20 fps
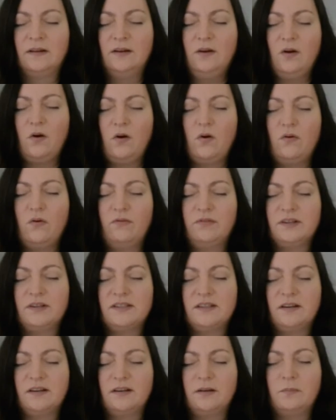over
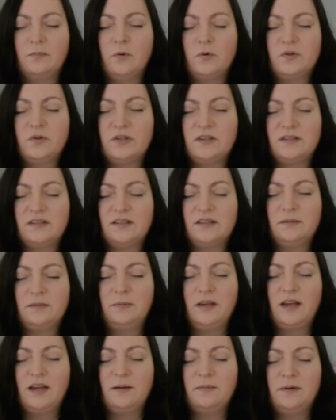certain emotions to
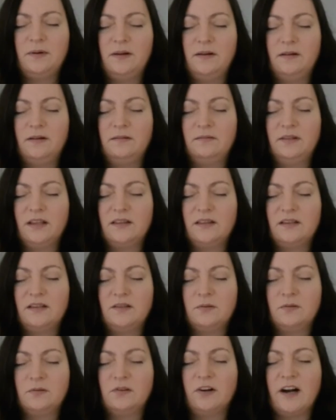be able that they
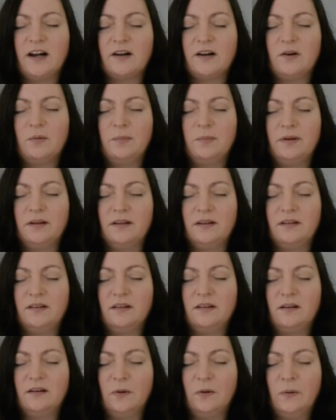don't crack up in it,
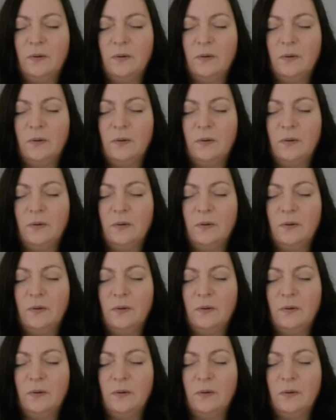you know.